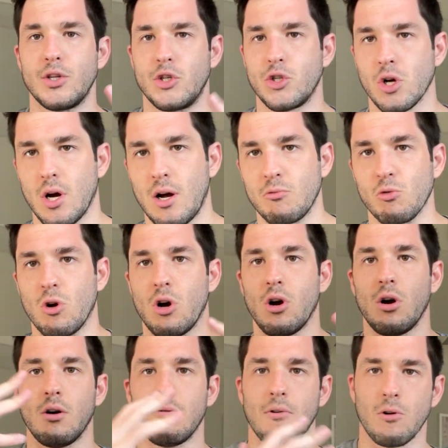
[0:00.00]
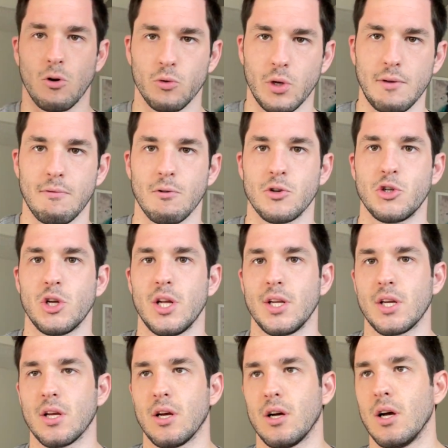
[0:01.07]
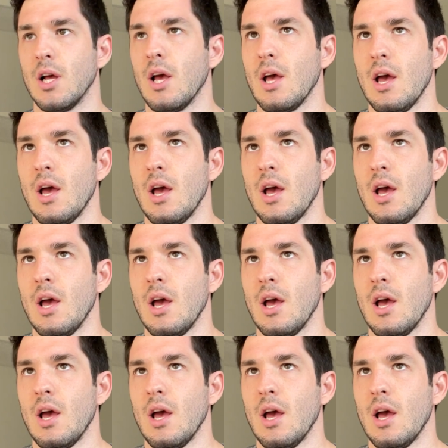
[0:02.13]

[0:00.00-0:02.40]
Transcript: John Rolfe, early Virginia,